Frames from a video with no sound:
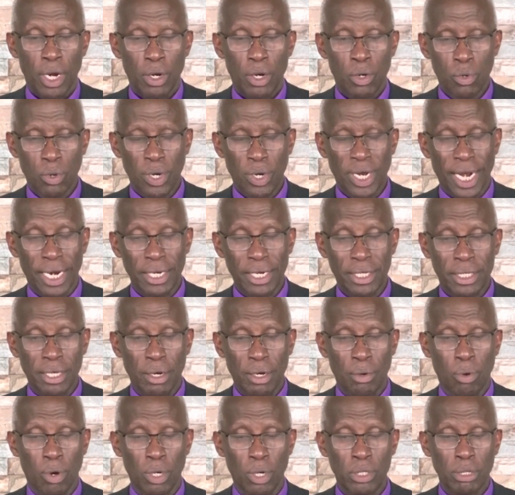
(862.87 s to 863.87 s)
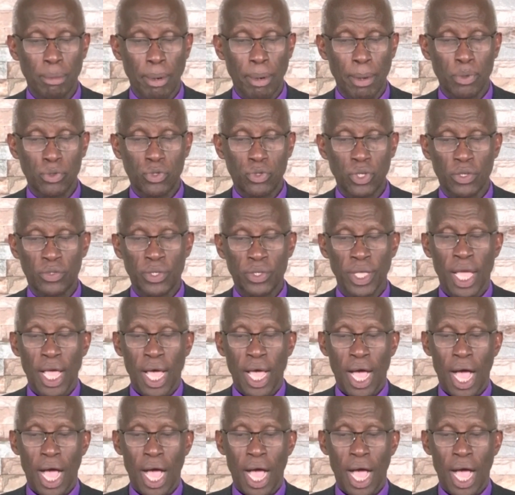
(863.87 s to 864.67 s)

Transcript: Look at what the Bible says.